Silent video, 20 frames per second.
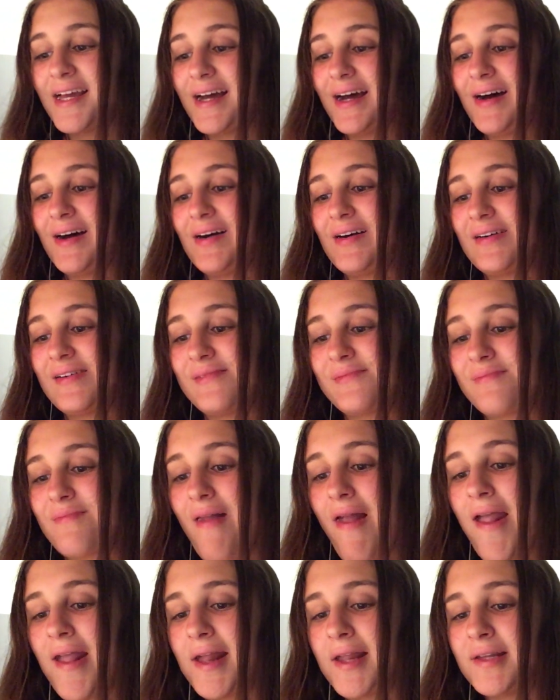
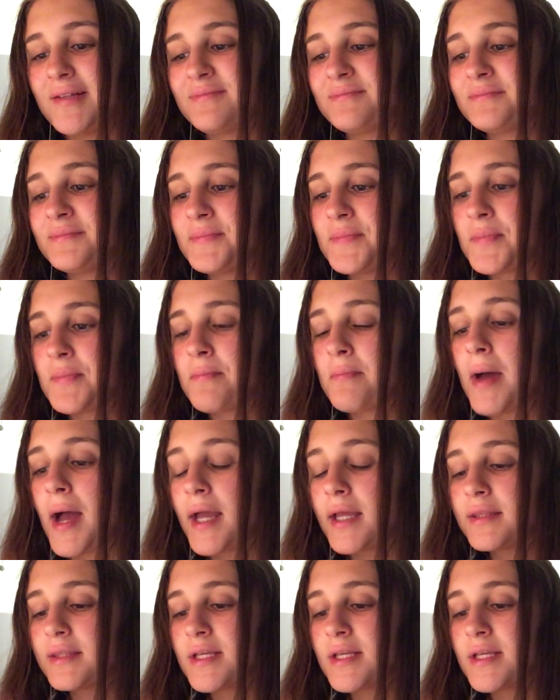And my